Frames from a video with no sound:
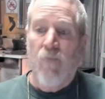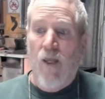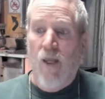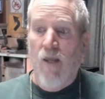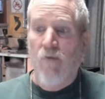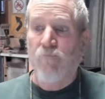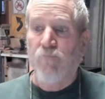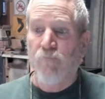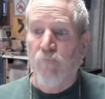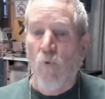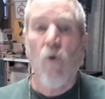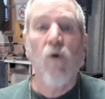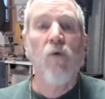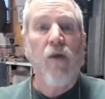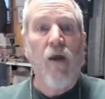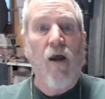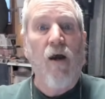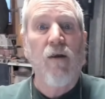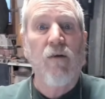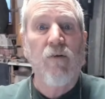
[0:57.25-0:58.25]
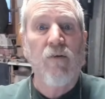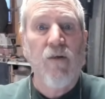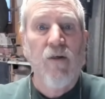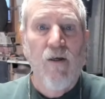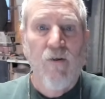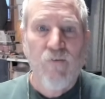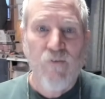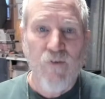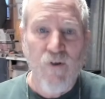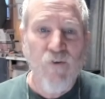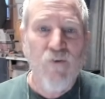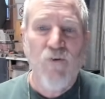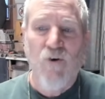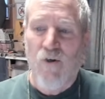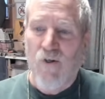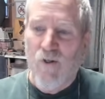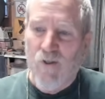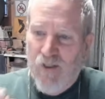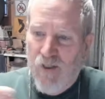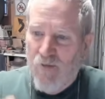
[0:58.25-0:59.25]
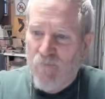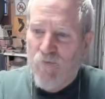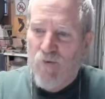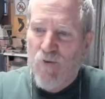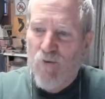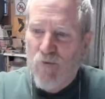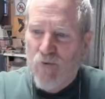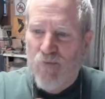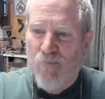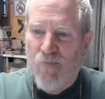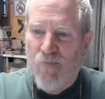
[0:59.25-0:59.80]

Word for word: And for that, they're going to give you some